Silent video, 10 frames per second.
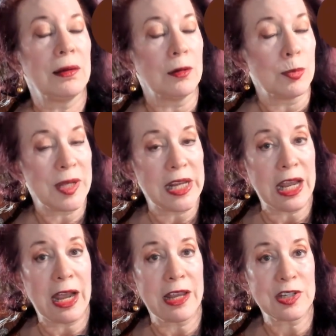
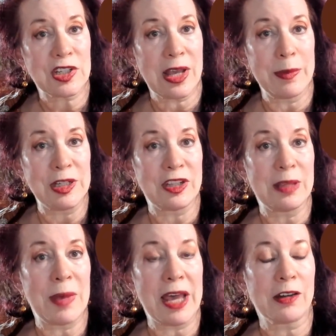OpenAI is coming to the
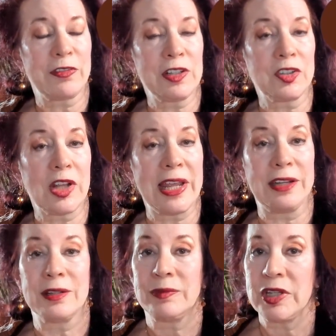battlefield late.